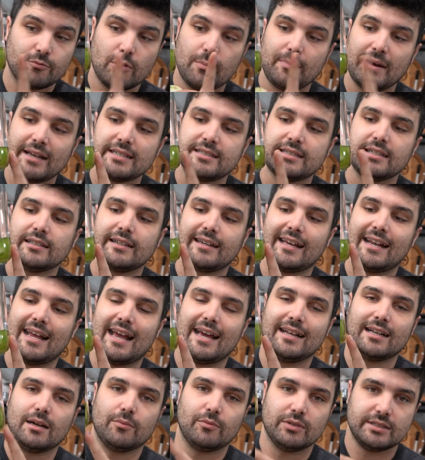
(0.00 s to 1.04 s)
We're basically gonna
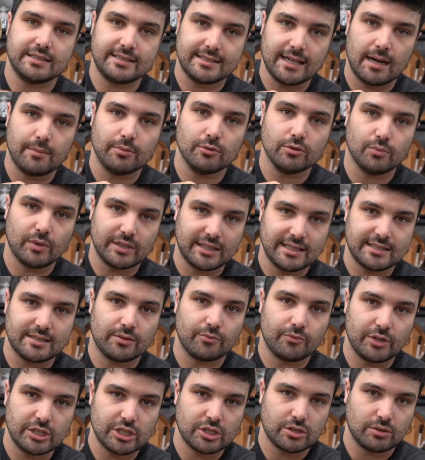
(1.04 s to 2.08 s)
end up with double what this
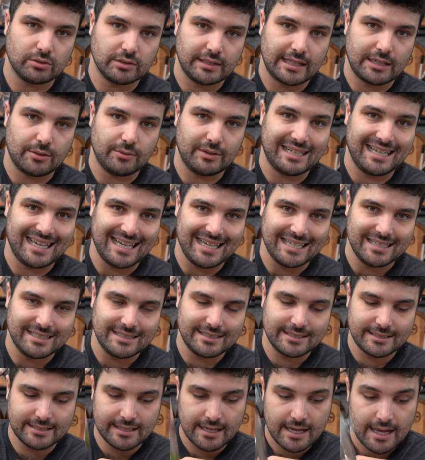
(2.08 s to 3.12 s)
original liquid
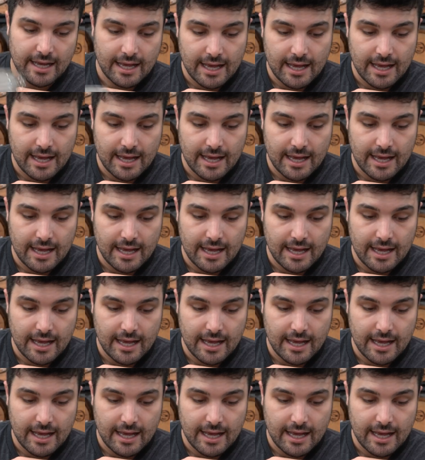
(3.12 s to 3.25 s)
is.